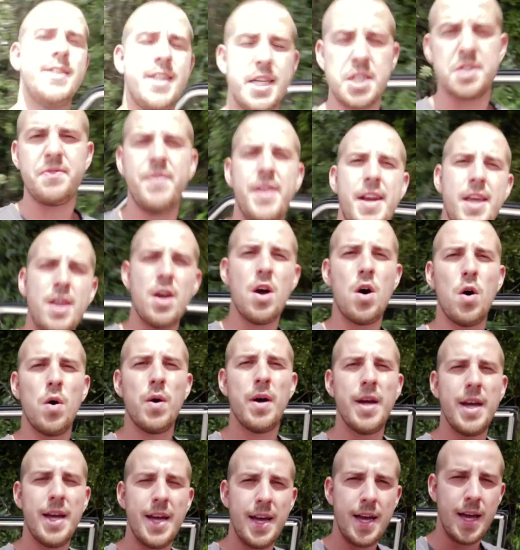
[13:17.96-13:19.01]
this video
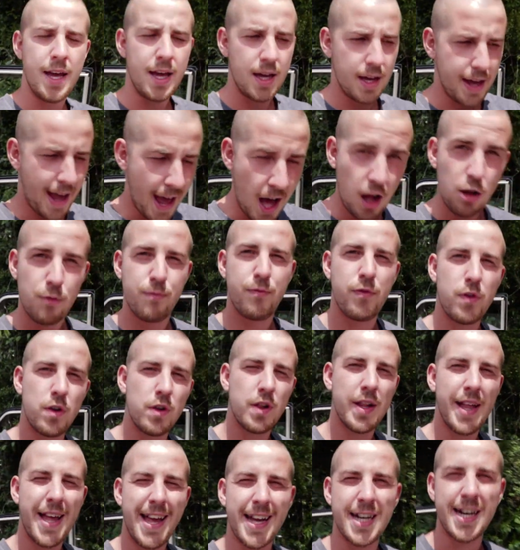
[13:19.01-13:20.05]

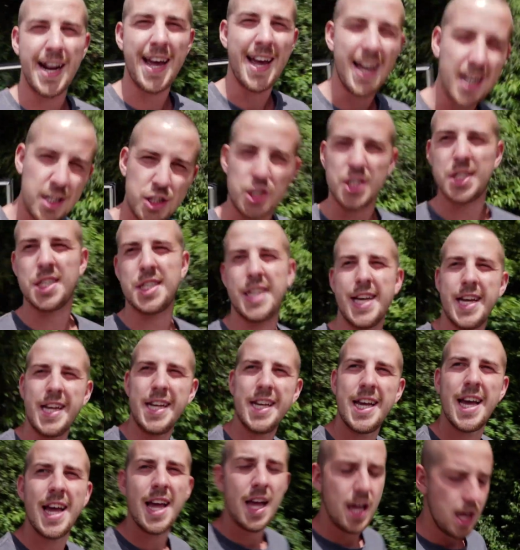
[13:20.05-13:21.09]
helpful and
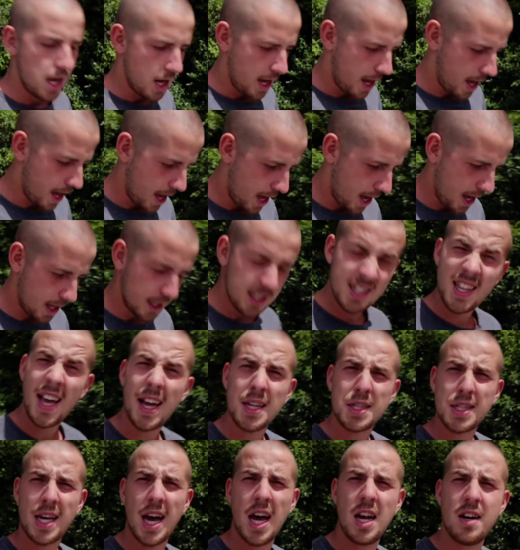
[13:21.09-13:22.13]
interesting, and
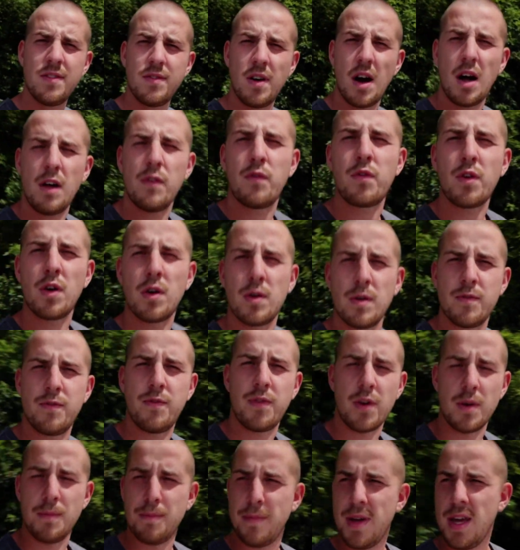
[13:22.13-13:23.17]
that's kind of all
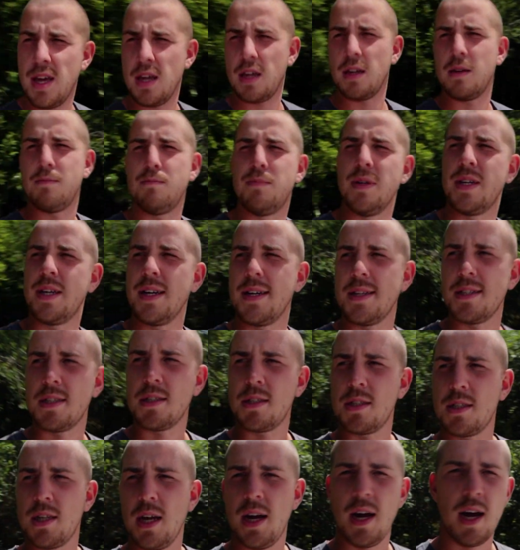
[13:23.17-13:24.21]
from me,
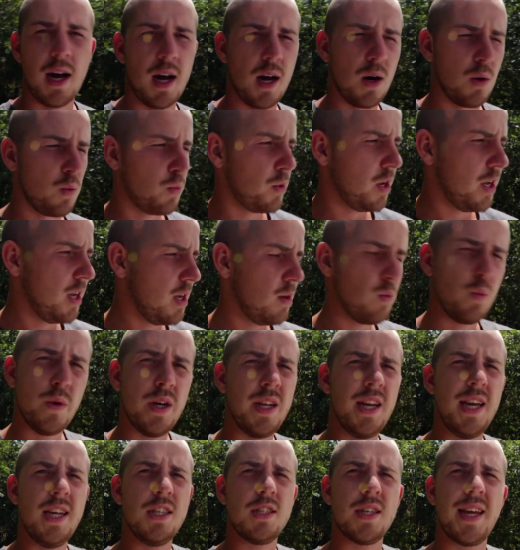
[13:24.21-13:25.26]
because
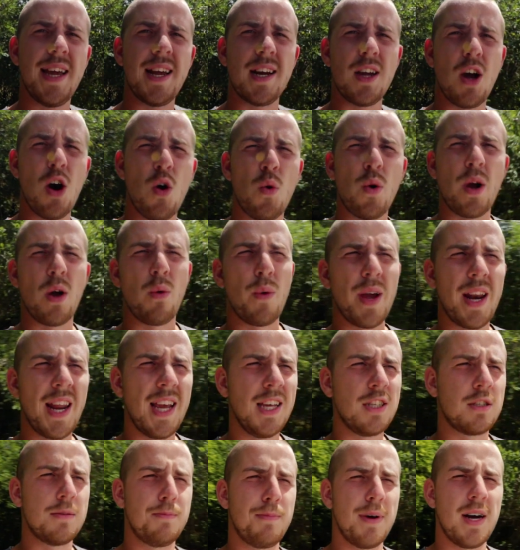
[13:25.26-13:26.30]
we need to get going. We
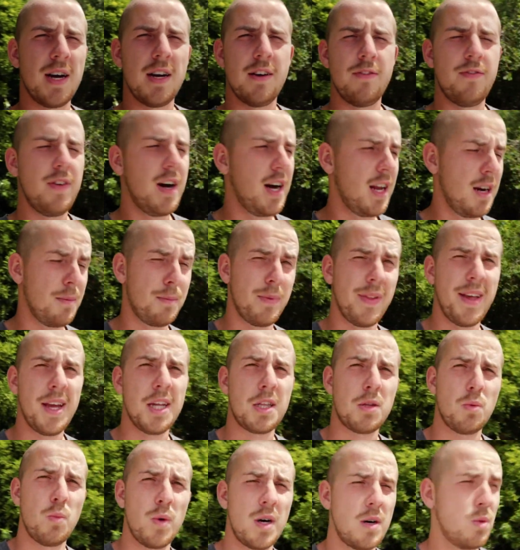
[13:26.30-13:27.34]
need to find a
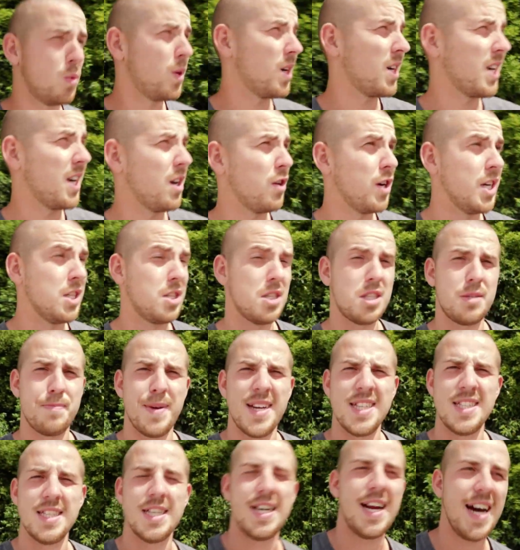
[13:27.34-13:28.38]
place where we're going to
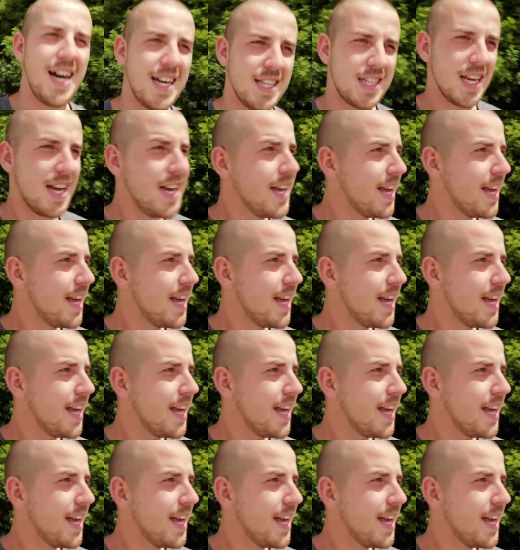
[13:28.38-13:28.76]
spend the night,